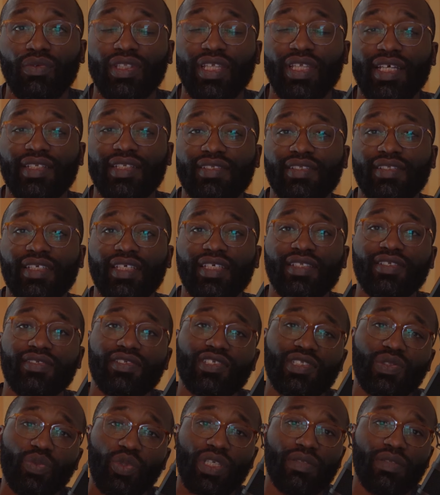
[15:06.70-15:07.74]
That said, this
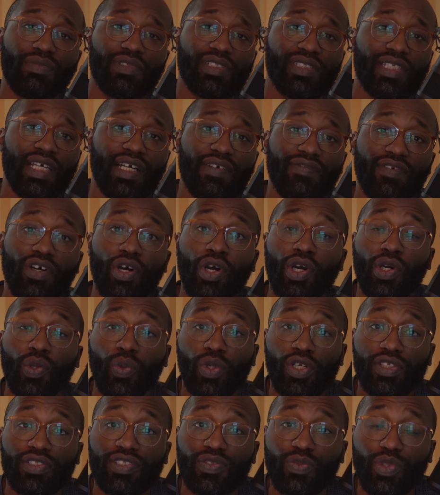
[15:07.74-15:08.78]
is William Mustafa,
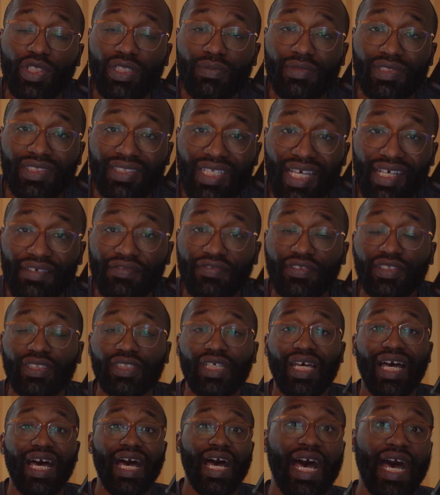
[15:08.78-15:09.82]
Artworks of William Mustafa.
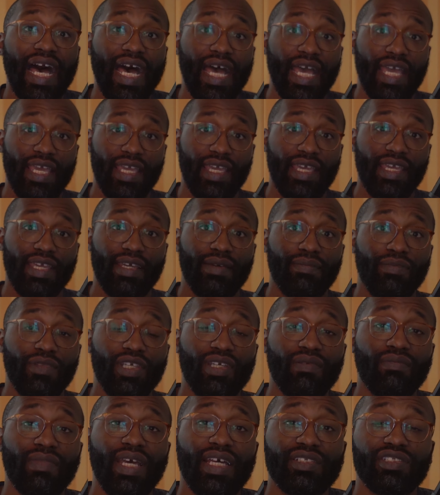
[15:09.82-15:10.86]
I am the
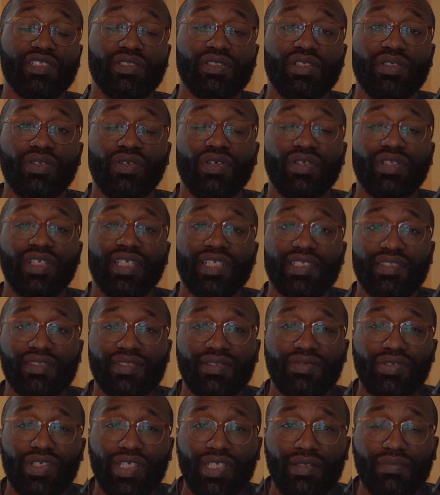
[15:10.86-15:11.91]
Imagineer on
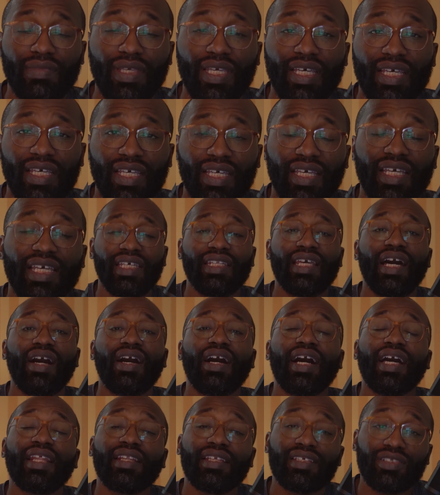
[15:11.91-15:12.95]
Instagram, and I'll
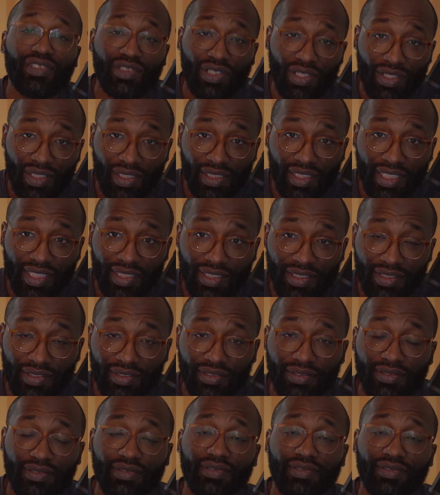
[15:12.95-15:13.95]
holla at y'all later.